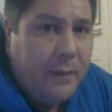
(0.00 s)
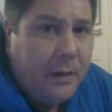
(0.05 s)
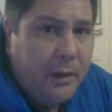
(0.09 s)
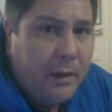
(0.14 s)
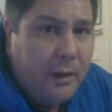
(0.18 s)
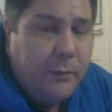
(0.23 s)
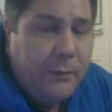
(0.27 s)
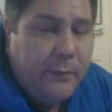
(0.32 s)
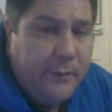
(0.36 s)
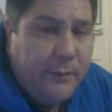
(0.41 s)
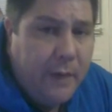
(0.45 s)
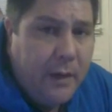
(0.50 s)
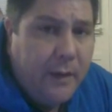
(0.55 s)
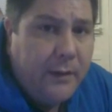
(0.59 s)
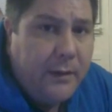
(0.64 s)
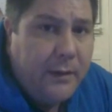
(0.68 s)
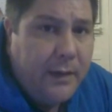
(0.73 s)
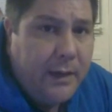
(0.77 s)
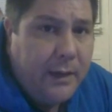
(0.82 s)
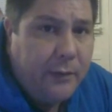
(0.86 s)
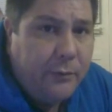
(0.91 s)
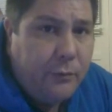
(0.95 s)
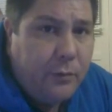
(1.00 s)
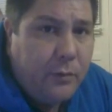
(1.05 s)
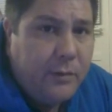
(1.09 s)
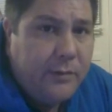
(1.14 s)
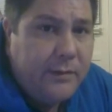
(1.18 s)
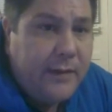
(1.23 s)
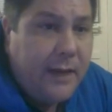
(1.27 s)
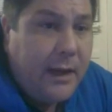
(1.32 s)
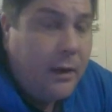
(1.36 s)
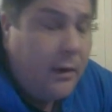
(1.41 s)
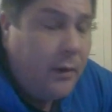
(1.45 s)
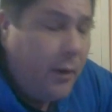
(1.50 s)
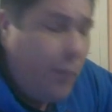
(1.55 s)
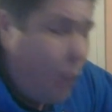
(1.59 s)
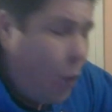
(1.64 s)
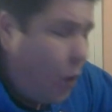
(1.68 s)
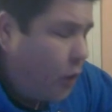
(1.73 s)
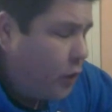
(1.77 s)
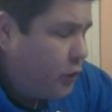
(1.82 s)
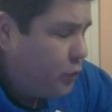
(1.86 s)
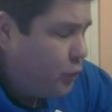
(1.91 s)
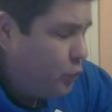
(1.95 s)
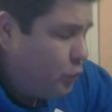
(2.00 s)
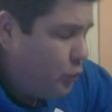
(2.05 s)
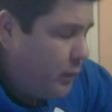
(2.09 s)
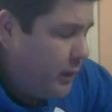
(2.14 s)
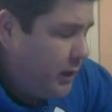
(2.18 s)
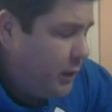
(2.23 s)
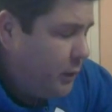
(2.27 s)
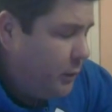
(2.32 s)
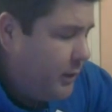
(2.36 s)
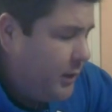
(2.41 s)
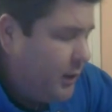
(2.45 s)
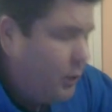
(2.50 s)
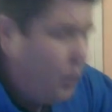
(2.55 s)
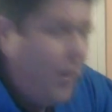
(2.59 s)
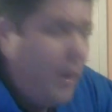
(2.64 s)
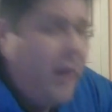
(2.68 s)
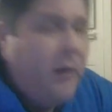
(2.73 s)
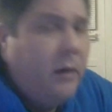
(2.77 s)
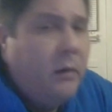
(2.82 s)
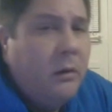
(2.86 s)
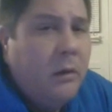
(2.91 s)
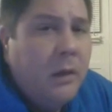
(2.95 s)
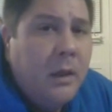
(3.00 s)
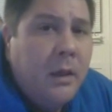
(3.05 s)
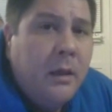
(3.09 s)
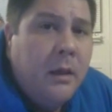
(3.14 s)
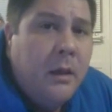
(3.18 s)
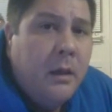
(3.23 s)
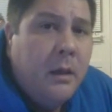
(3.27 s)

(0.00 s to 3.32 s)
because we've done the test runs there and it works really, really well